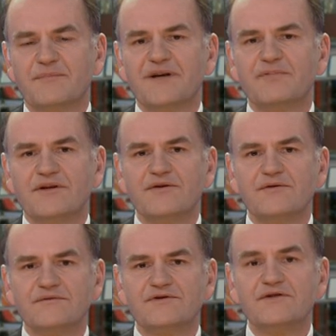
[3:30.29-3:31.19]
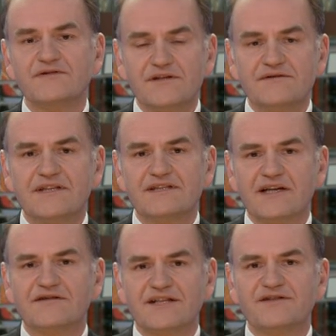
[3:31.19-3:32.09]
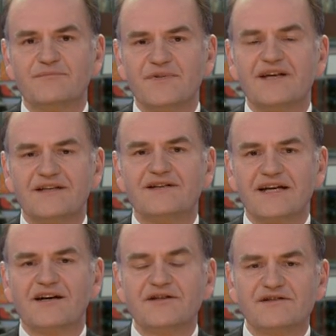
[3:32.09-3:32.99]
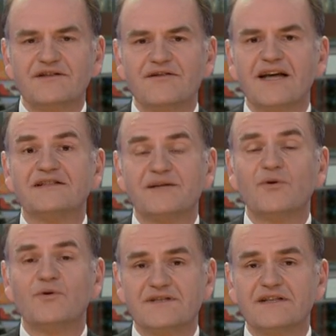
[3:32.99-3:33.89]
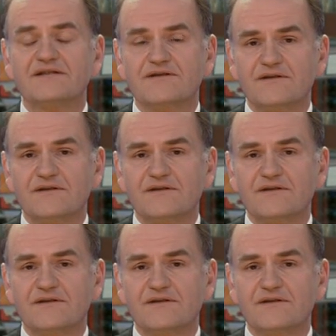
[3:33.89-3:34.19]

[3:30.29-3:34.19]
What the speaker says: people who choose to use e-cigarettes should be encouraged to do that and supported